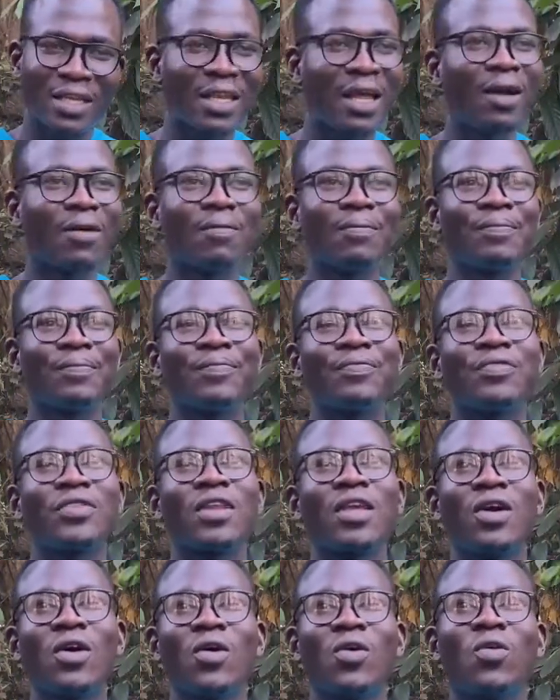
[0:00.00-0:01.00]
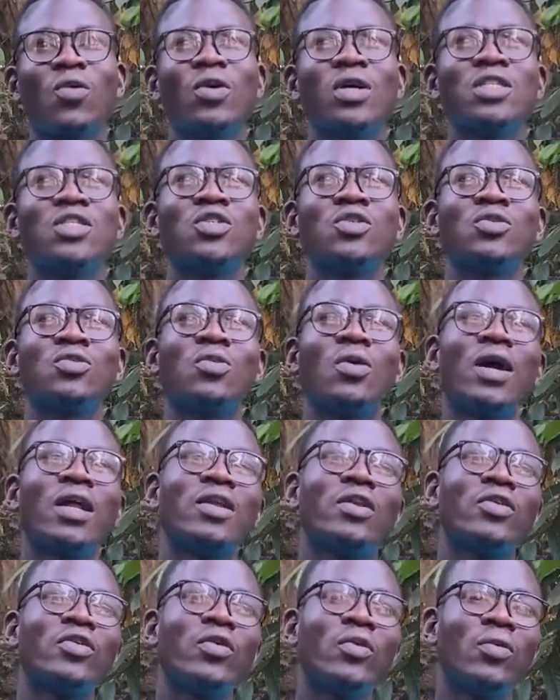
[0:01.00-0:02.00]
Now, what should
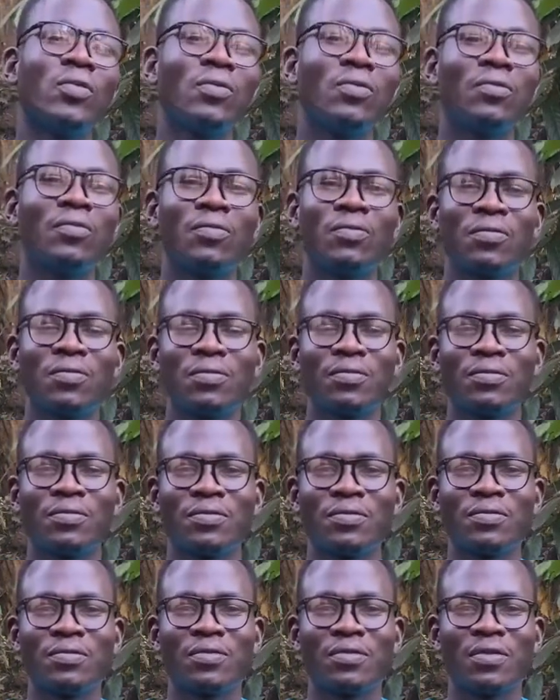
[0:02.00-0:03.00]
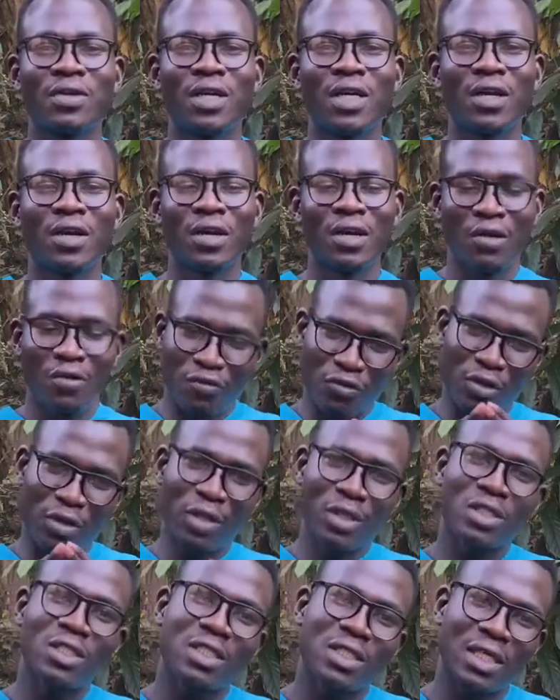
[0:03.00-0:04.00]
one do? For
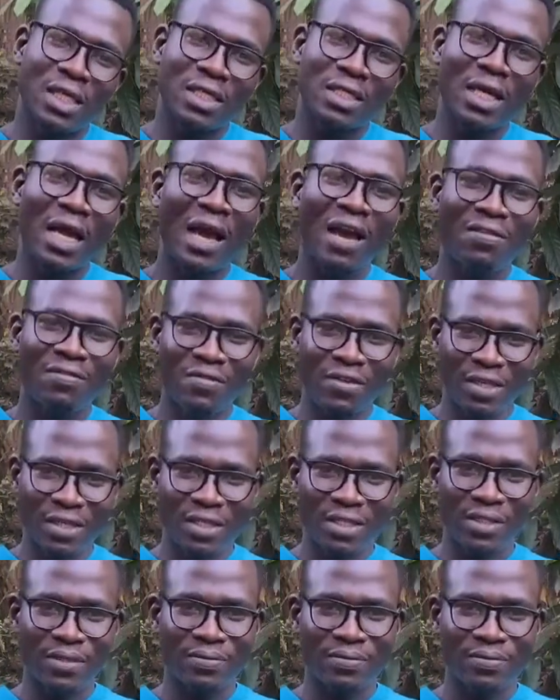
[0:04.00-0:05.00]
those that have it,